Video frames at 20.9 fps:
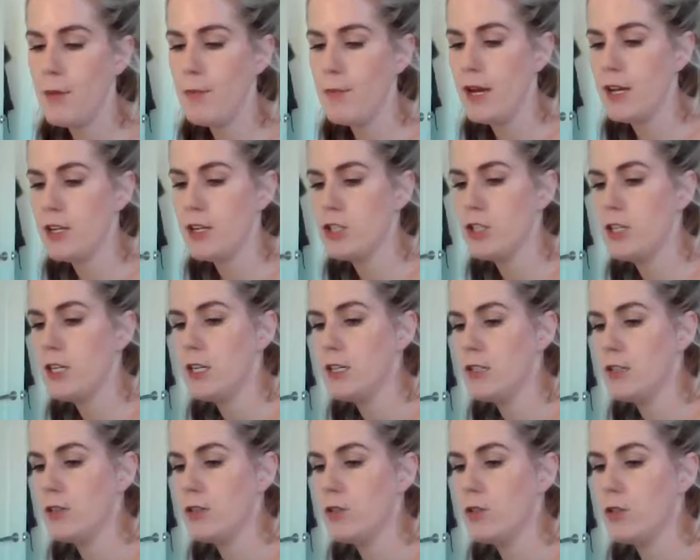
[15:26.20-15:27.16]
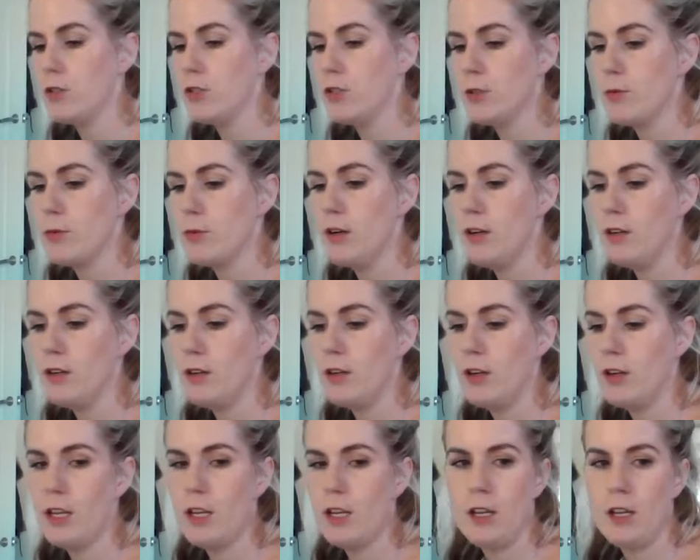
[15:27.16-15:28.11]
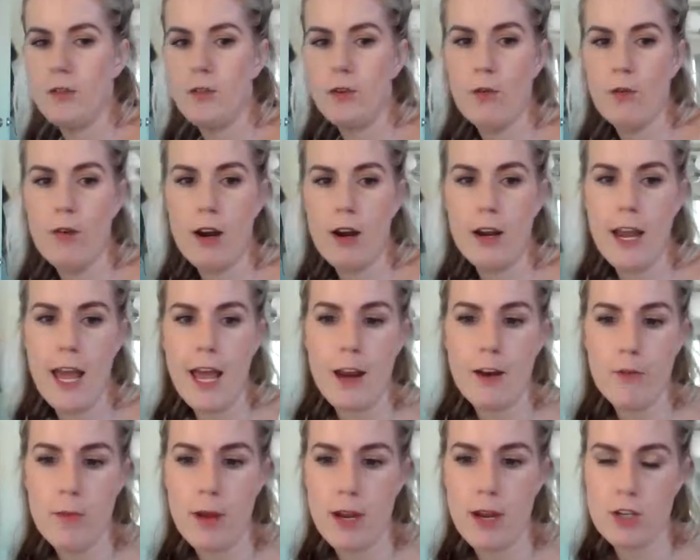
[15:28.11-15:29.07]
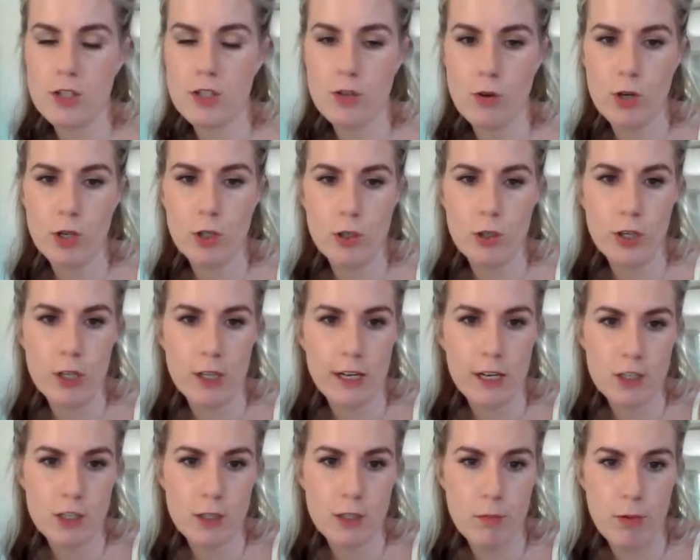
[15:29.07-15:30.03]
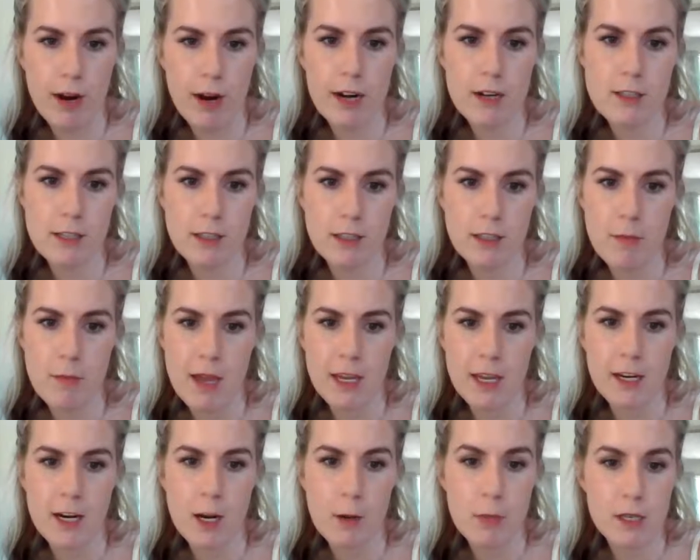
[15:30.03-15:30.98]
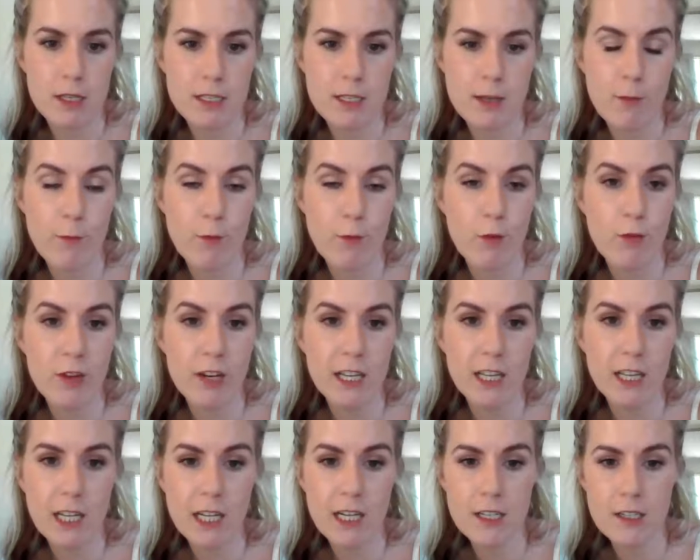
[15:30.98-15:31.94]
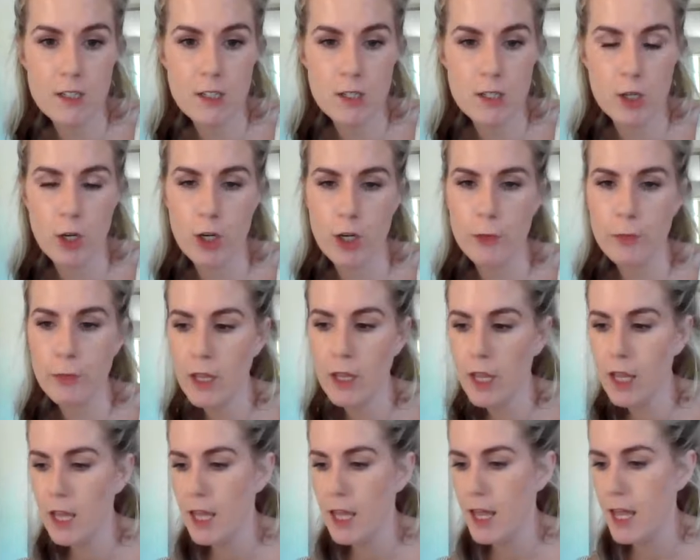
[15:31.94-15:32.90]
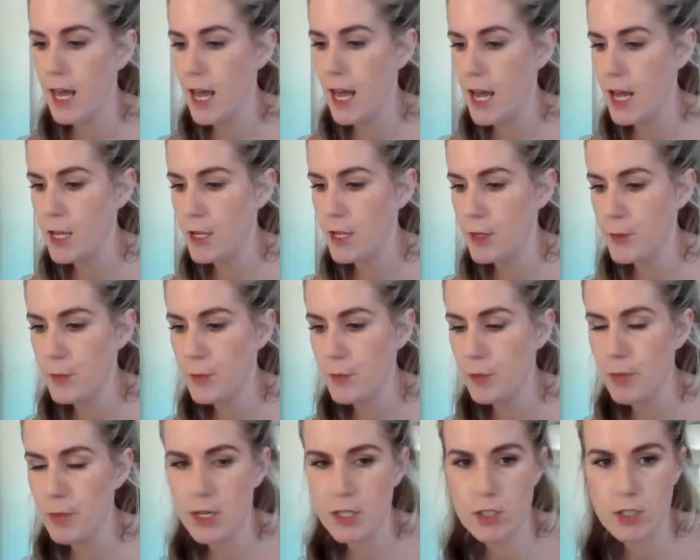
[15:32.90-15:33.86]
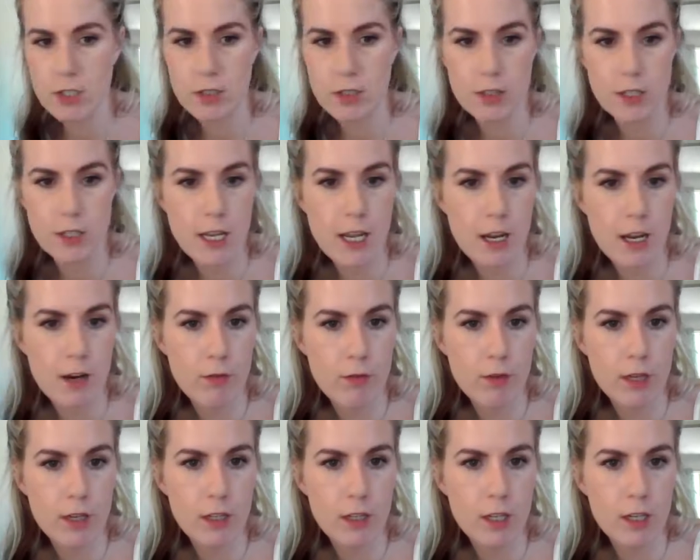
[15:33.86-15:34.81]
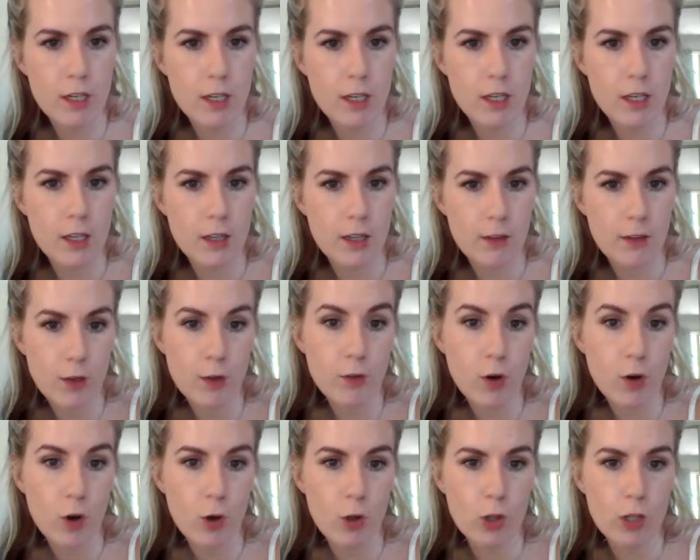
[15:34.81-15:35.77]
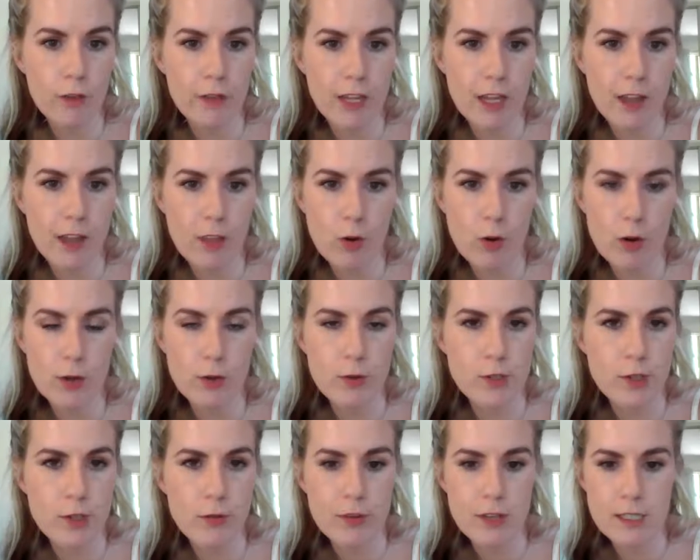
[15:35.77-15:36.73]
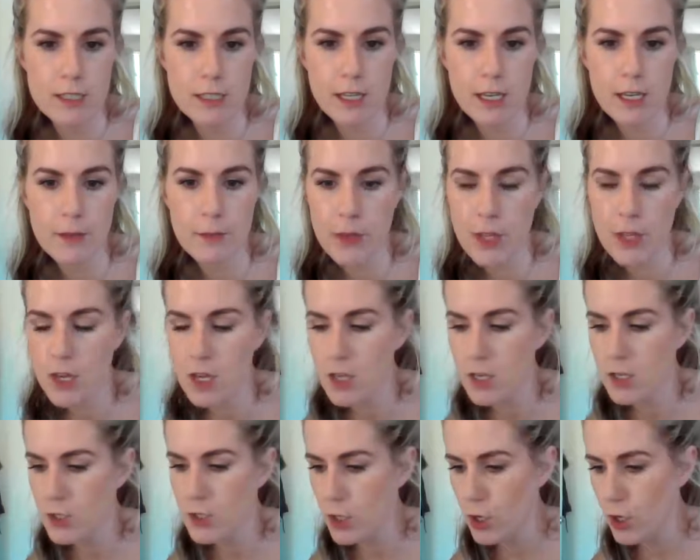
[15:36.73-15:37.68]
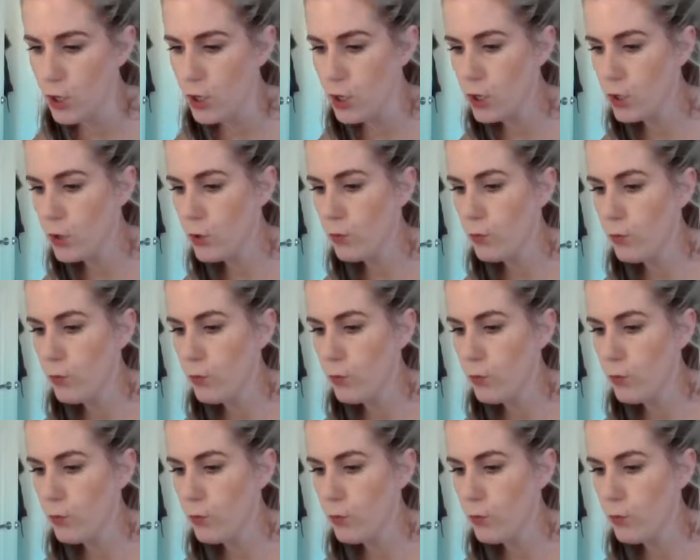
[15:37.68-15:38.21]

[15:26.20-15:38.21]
passion is a gorgeous one. If you run out of passion oil, you can actually practically make it up except for vanilla. So passion, yeah, really, if you've got all of the other oils, obviously. So